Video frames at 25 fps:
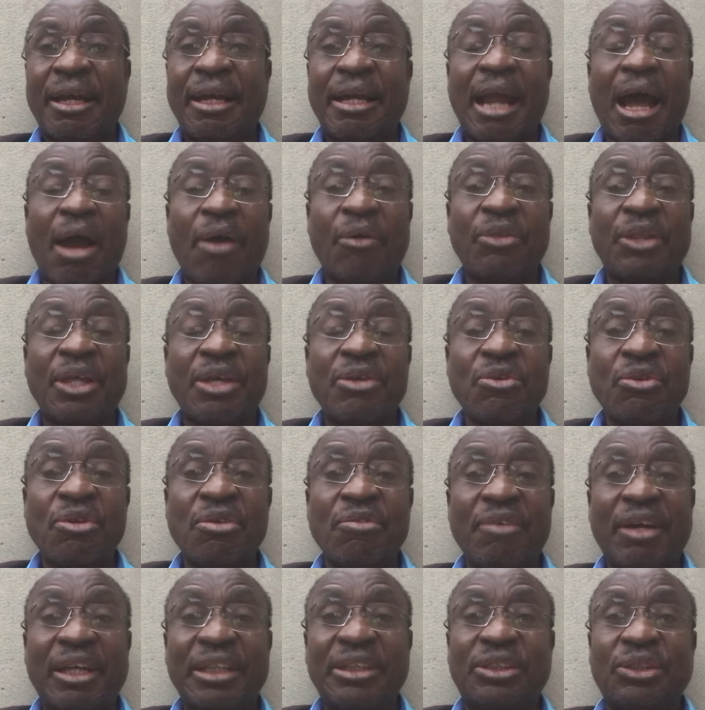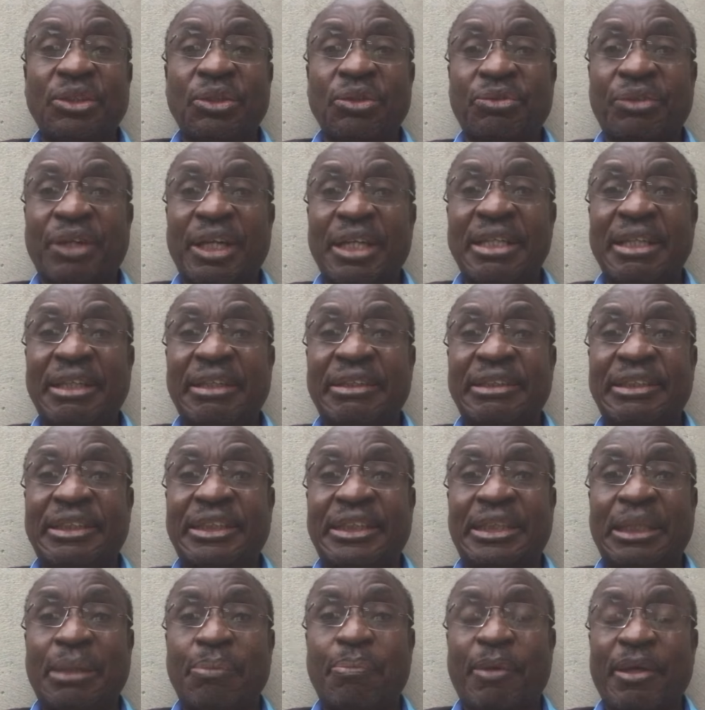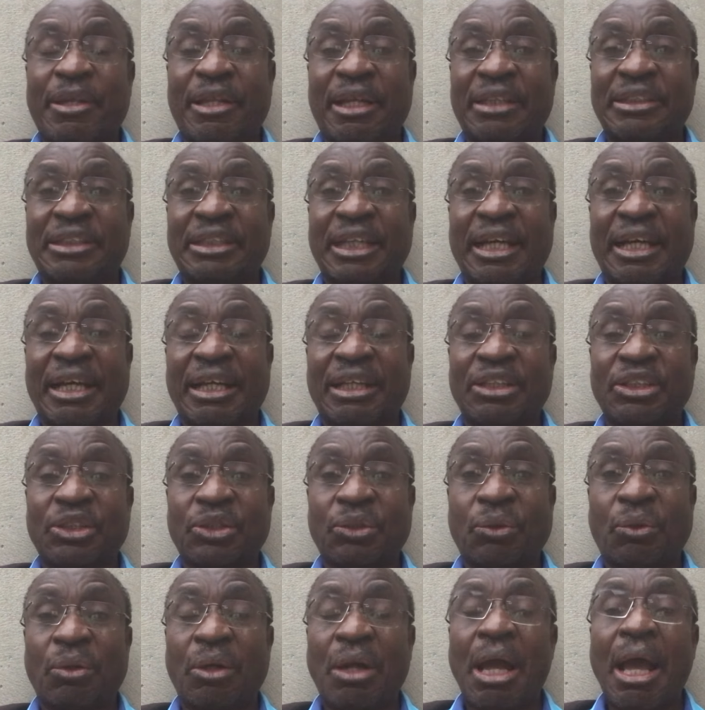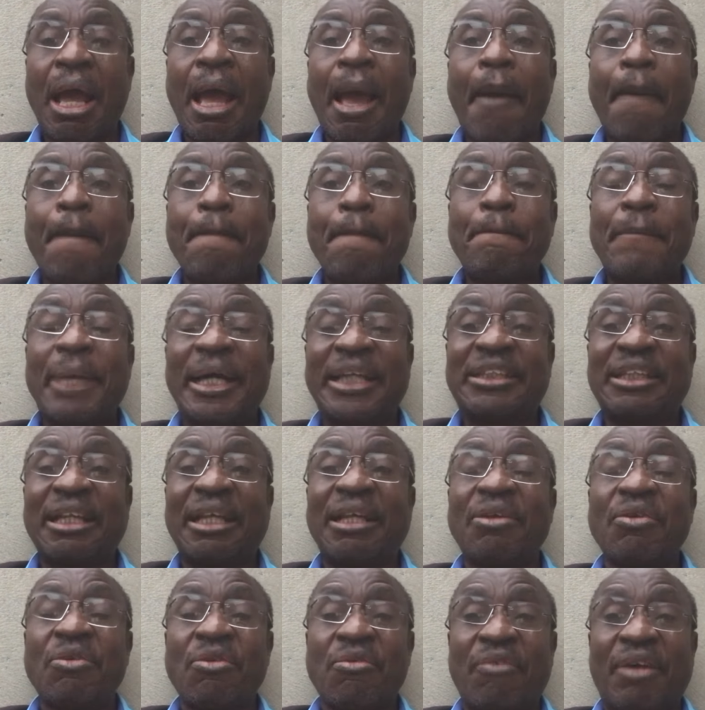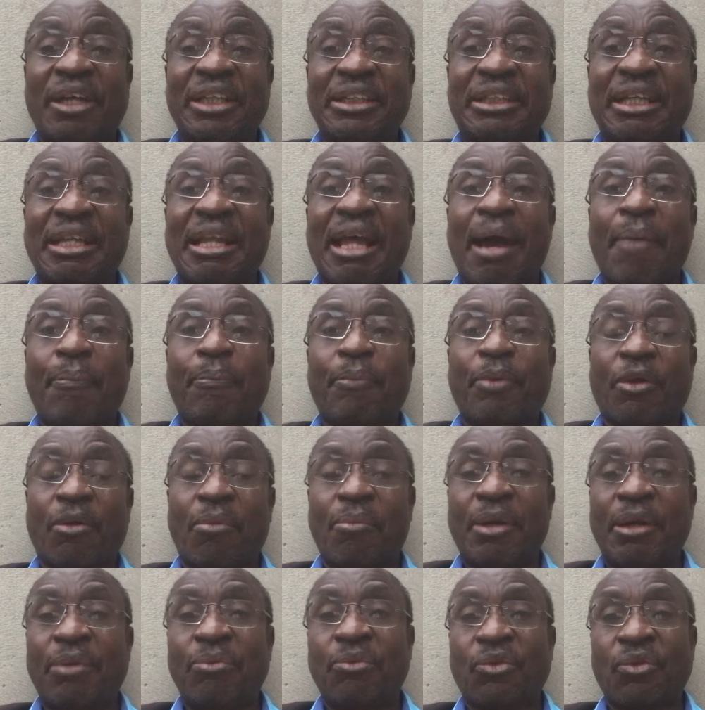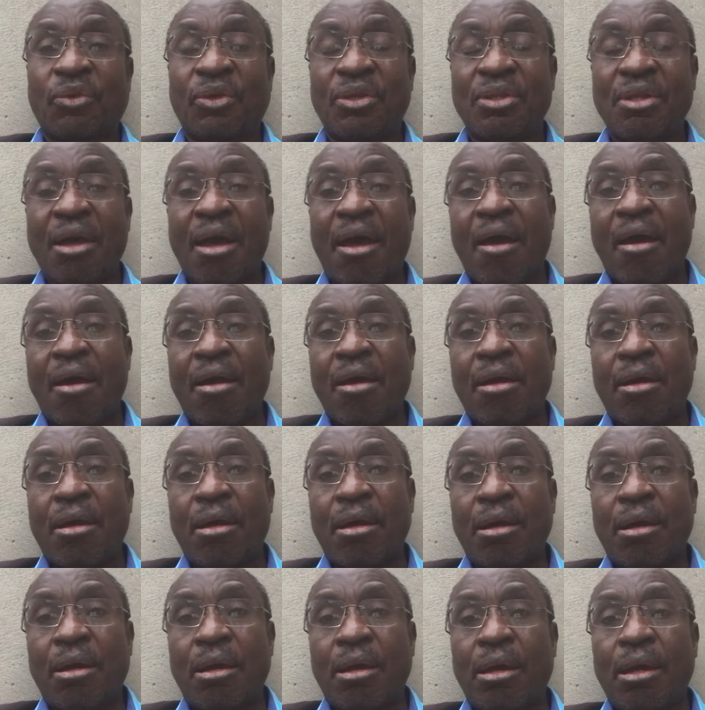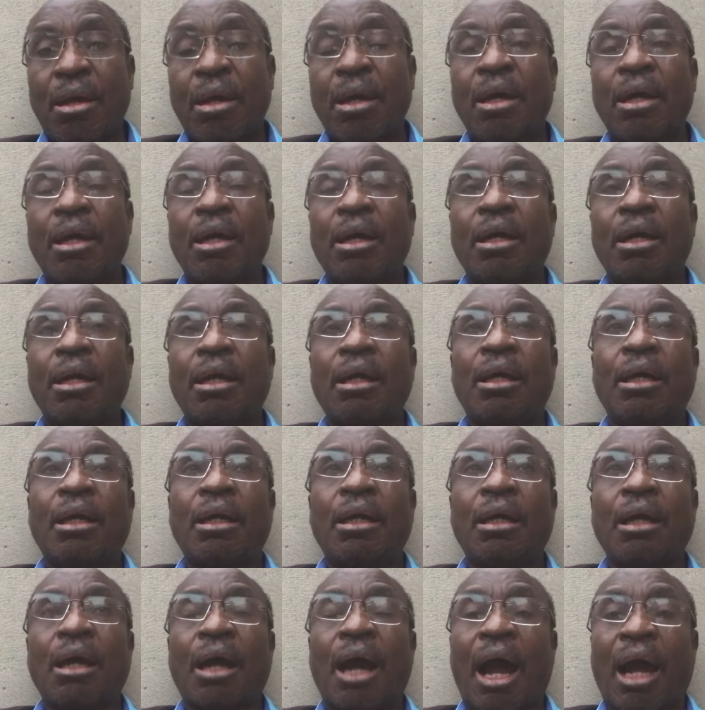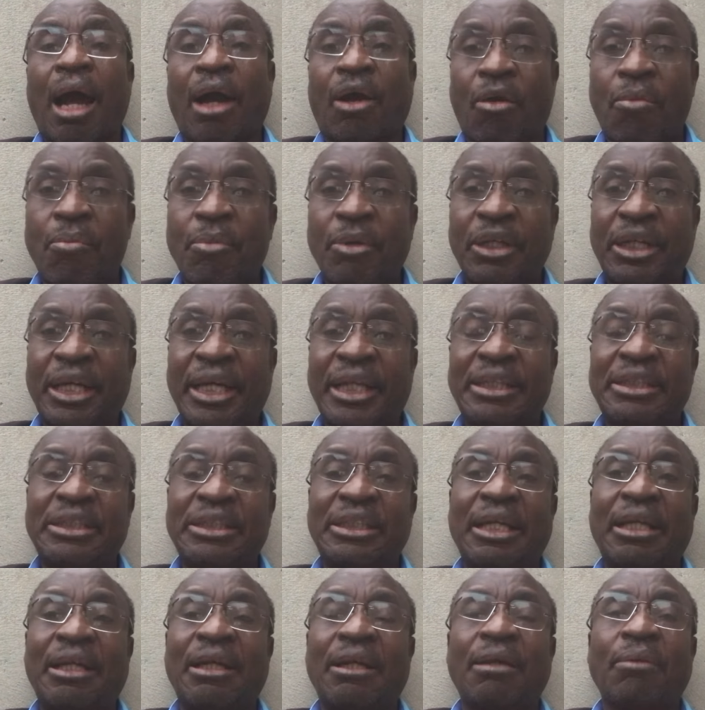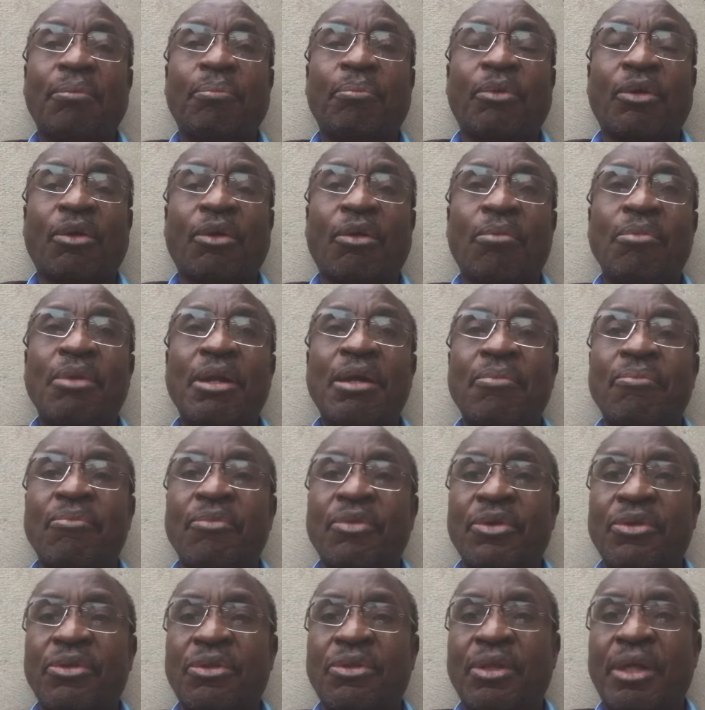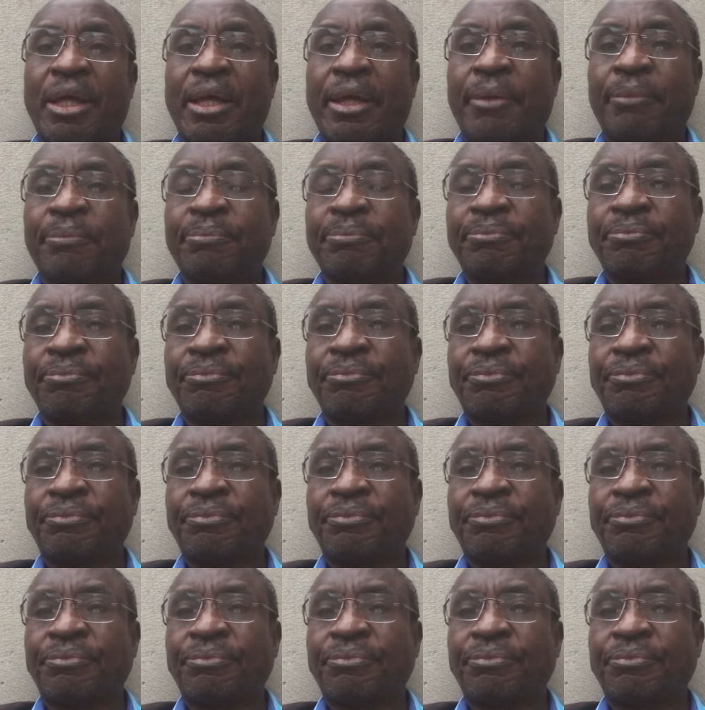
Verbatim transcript: Now the university, you find it is cheaper than secondary school, but the university, there are problems with uh, accommodation, problem with um,